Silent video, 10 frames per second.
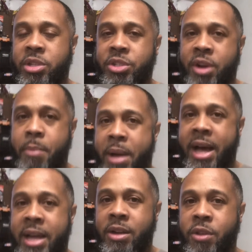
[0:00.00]
start
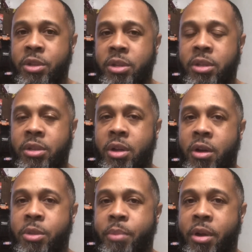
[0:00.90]
buying all
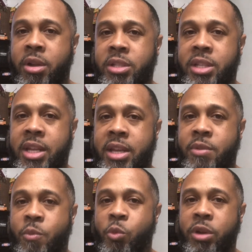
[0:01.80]
the parts, and then
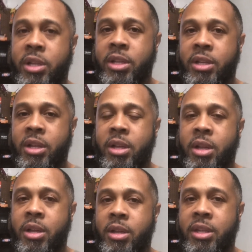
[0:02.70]
we're gonna
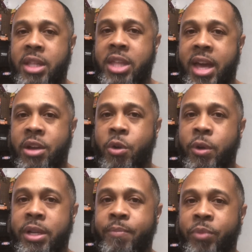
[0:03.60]
get that
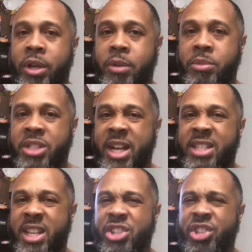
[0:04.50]
going. Just like I
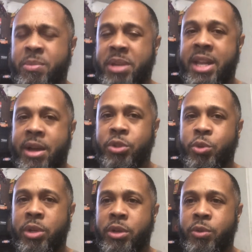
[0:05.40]
said, it shouldn't be down too
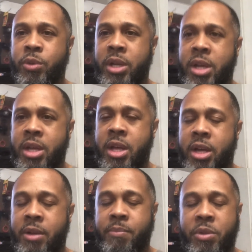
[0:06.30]
long.
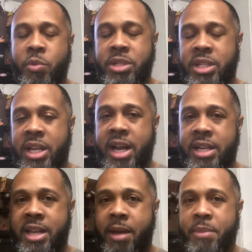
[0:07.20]
It wasn't a lot of
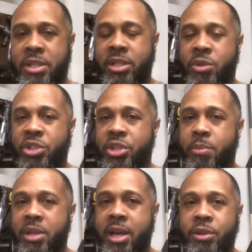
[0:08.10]
damage, so it shouldn't be
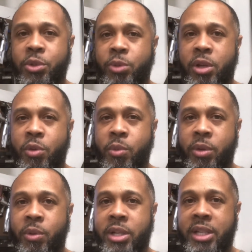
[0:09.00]
down too long.
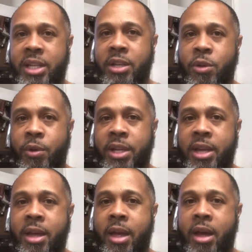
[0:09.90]
We're gonna get it going.
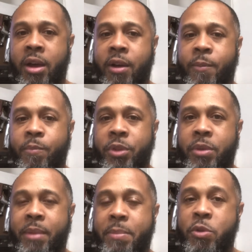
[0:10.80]
You
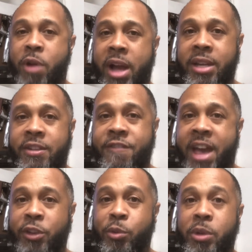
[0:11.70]
may be rocking the
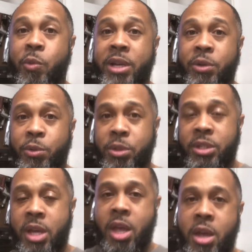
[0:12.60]
factory wheels
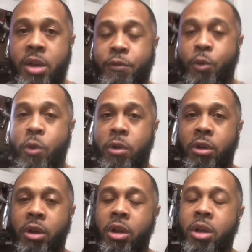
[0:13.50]
for
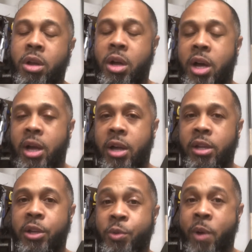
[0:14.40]
a
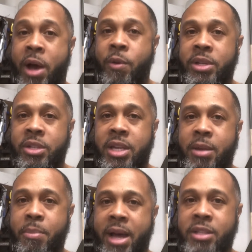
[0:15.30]
little while until you can
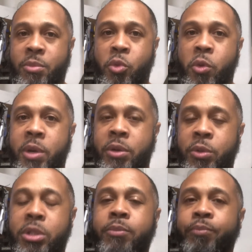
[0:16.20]
buy some more
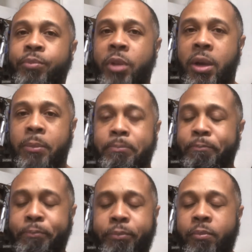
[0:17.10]
wheels.
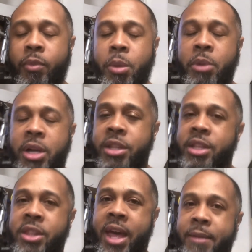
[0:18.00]
But other
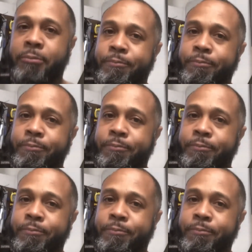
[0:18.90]
than that,